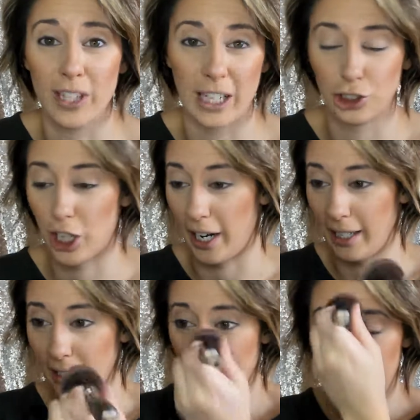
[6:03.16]
that
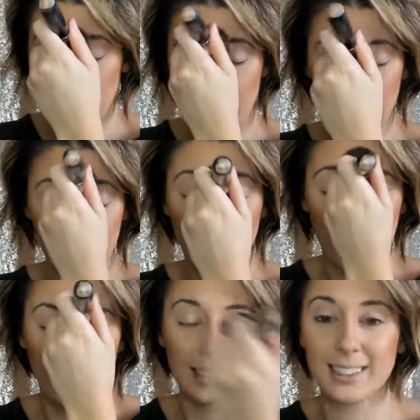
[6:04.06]
shade.
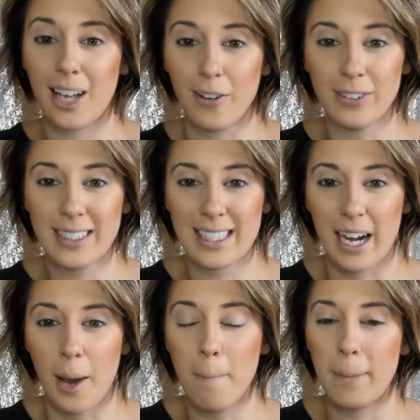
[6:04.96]
It softens it
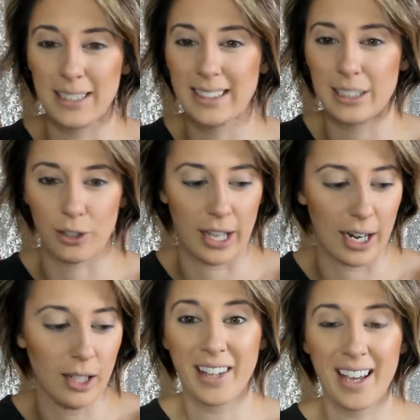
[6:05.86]
up, but it's still
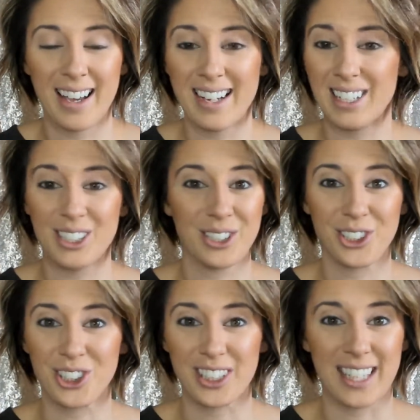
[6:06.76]
there,
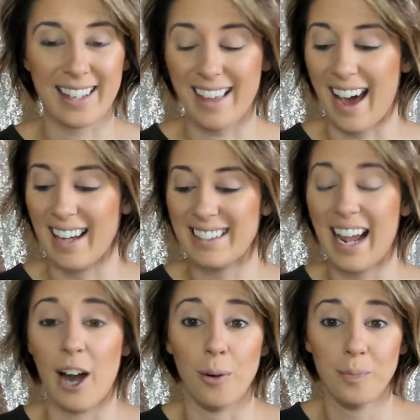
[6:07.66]
just like that.
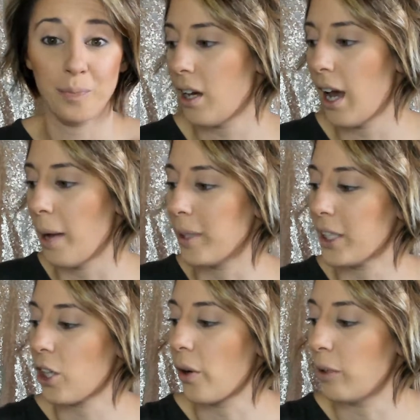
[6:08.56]
Now, I'm
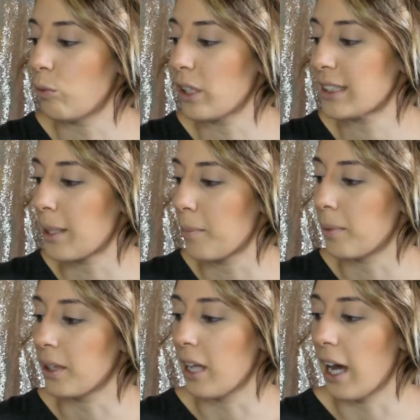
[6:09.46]
gonna go in with some
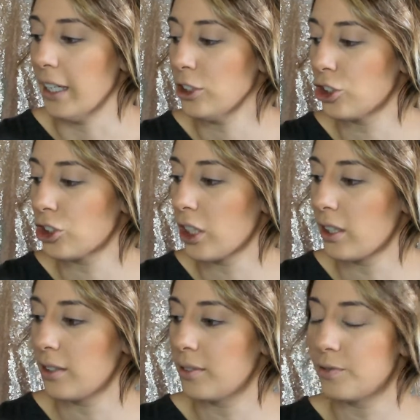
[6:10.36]
blush.
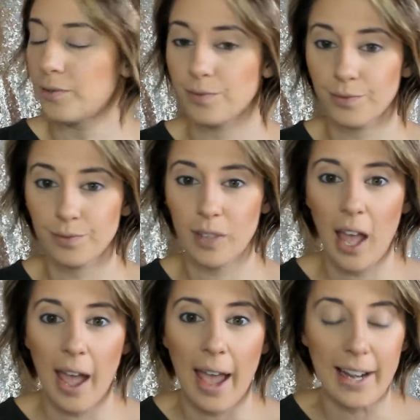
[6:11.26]

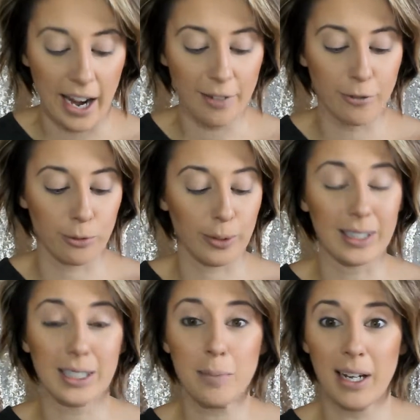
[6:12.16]
And I have
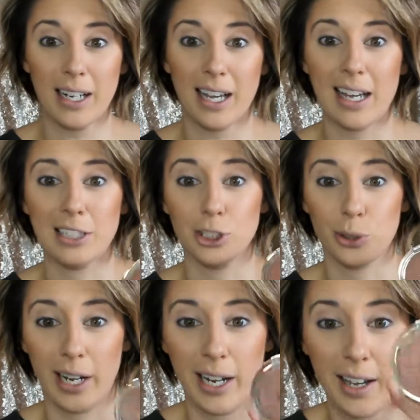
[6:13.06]
really been
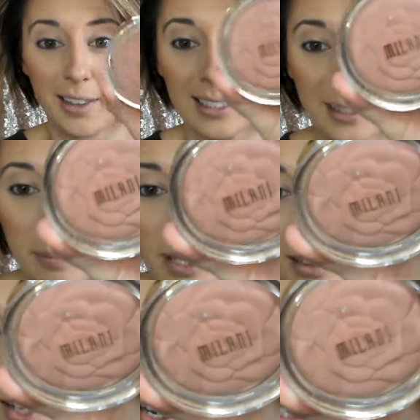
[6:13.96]
enjoying this
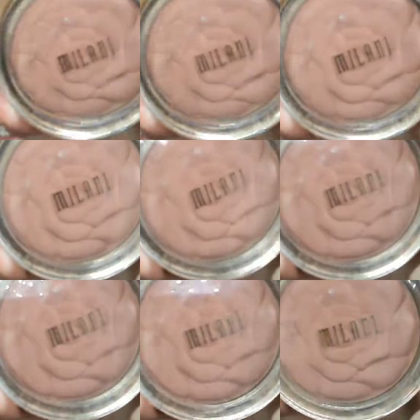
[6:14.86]
Milani.
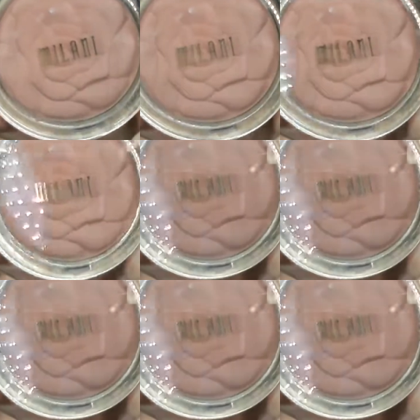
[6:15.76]
This is a